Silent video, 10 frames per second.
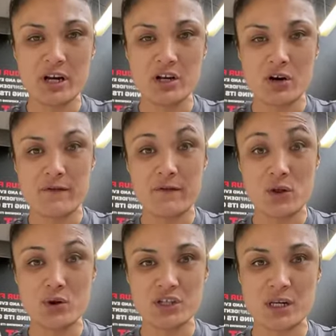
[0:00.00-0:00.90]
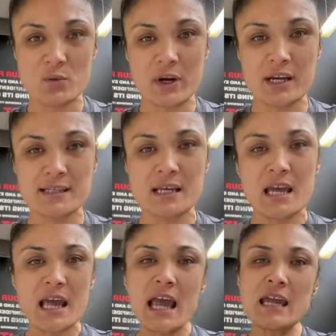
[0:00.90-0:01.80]
of 13 weeks,
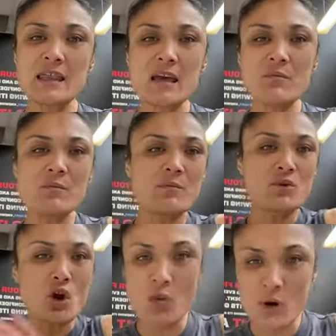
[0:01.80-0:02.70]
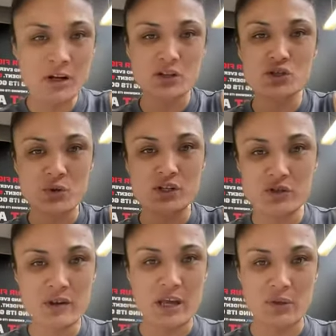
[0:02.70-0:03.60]
and that no one could join
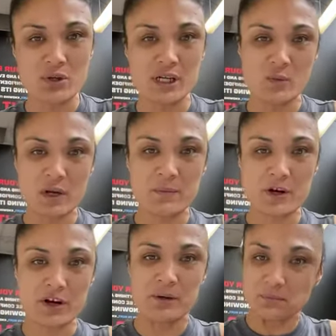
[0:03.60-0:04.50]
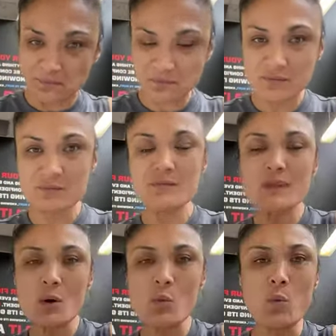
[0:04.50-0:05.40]
during that 13-week period,
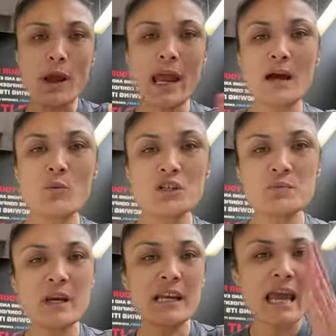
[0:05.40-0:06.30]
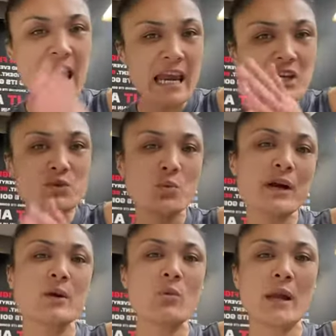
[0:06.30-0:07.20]
which meant each
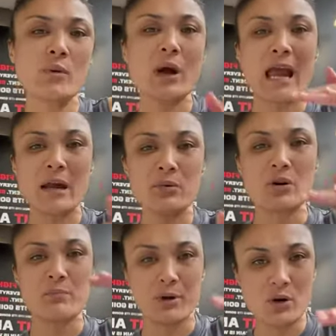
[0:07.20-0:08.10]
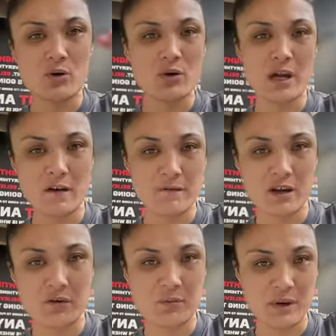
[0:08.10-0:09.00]
week we were able to build on our
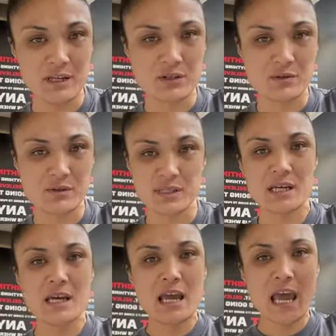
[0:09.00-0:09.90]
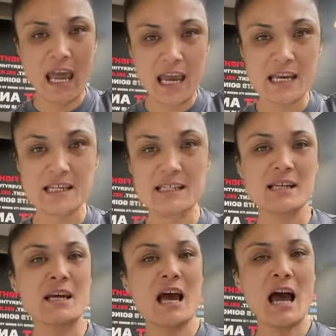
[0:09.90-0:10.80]
fundamentals, and
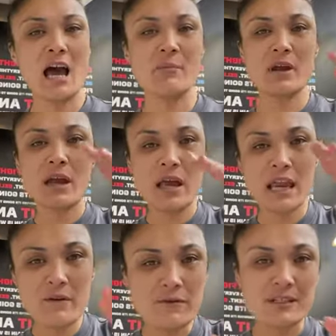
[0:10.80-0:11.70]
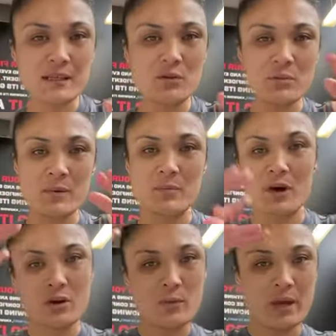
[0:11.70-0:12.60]
every single
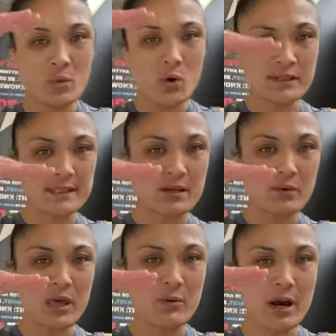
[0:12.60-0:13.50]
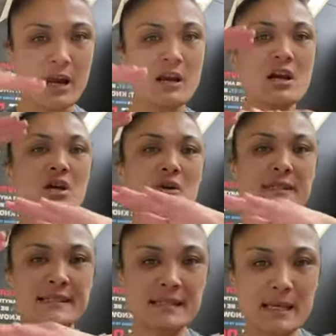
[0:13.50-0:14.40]
member, no matter what skill they were at, could
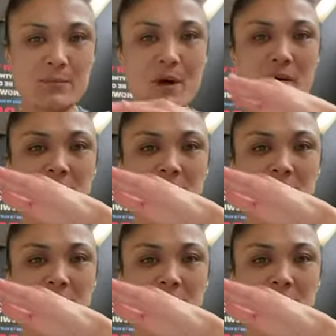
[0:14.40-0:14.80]
step up